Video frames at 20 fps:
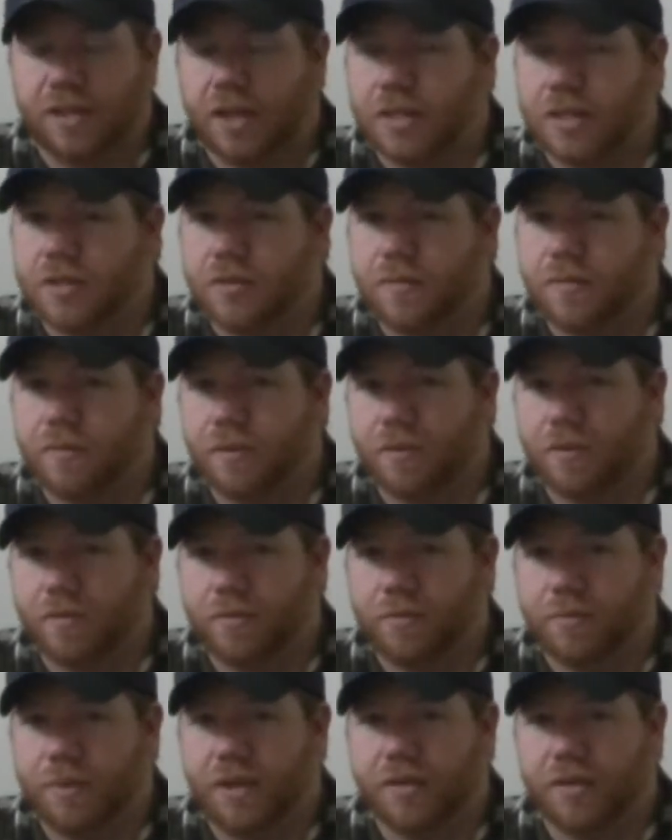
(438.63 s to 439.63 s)
Not too far
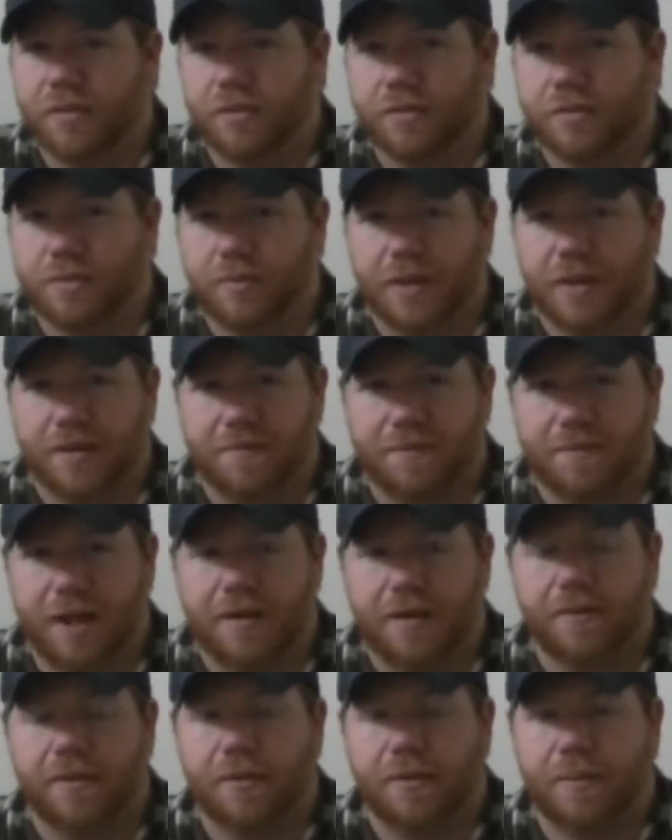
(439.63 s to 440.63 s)
from here, there's about a
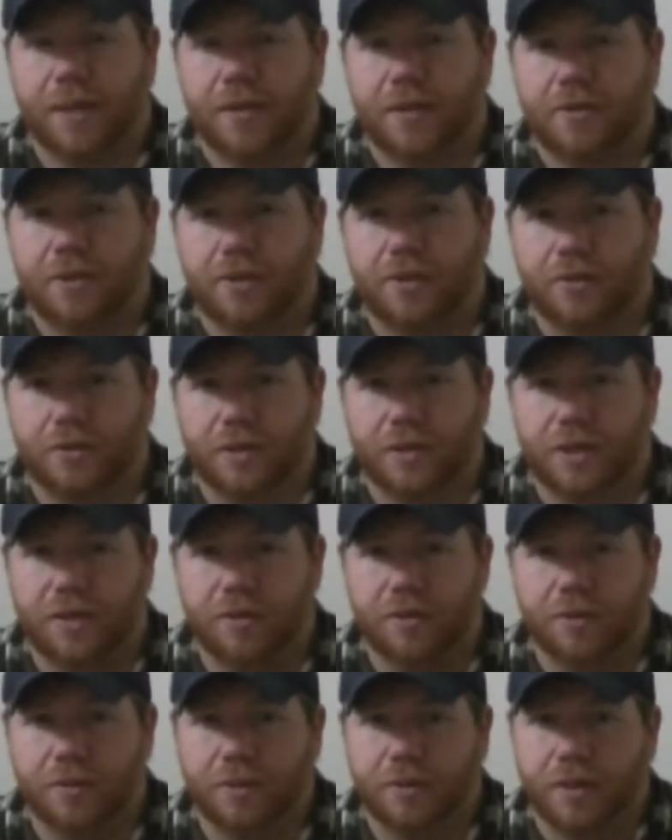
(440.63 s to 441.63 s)
500-pound hog
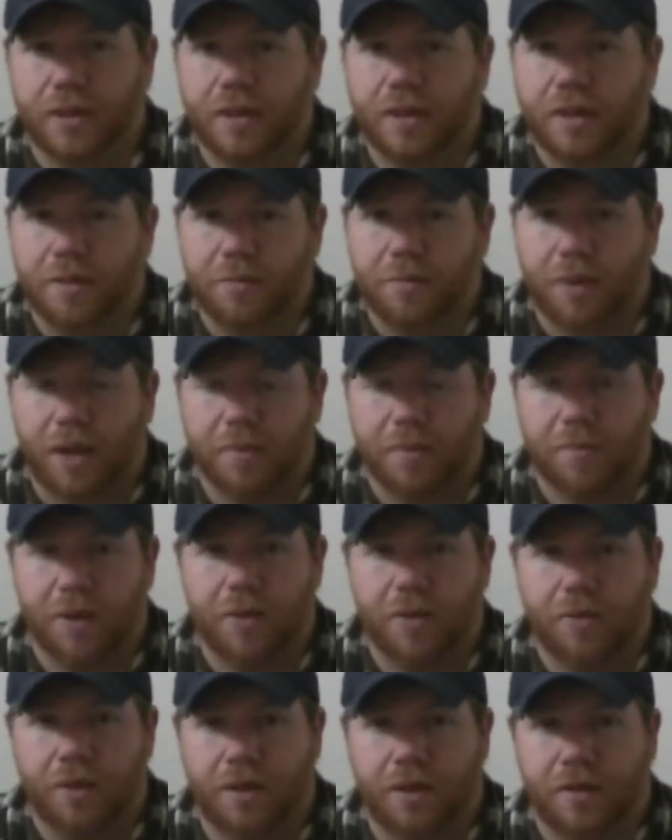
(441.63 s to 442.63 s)
killed by a
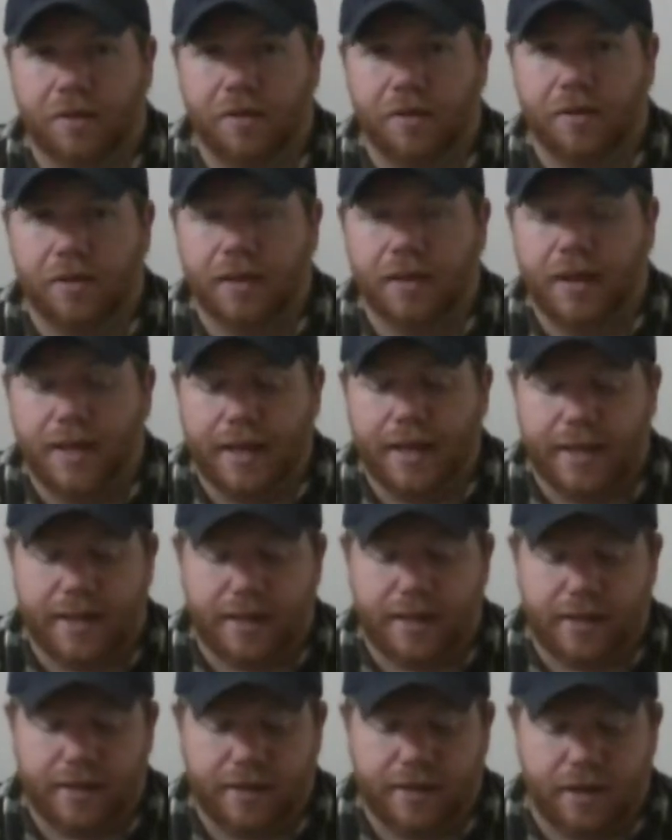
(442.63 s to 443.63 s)
bow hunter,
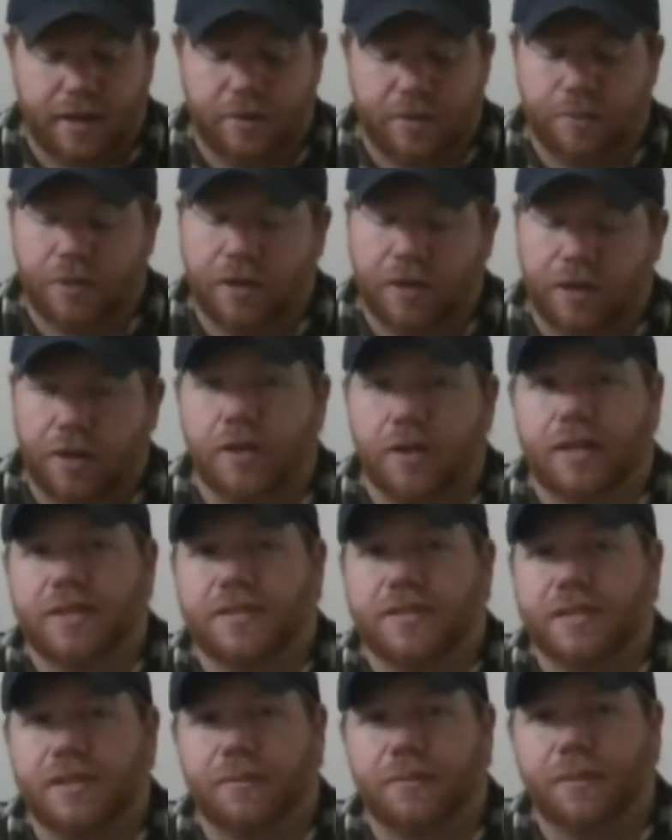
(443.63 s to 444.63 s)
and we're going to go ahead
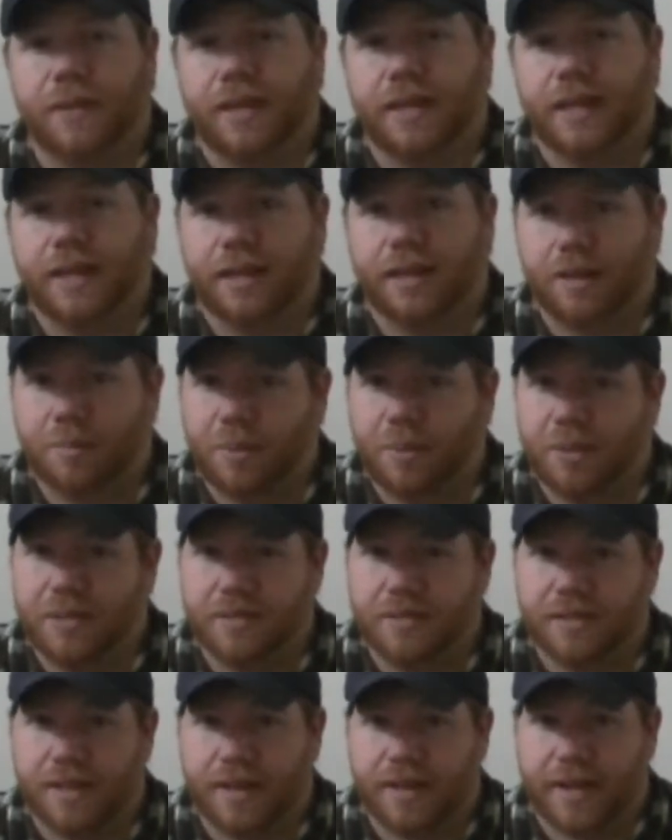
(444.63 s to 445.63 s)
and see if we can't get a
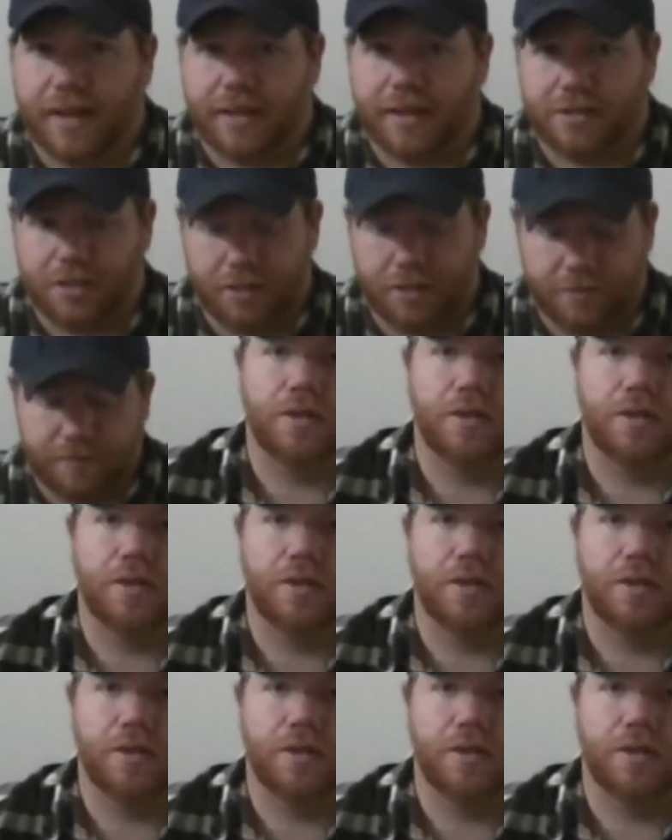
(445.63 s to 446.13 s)
piece of that action.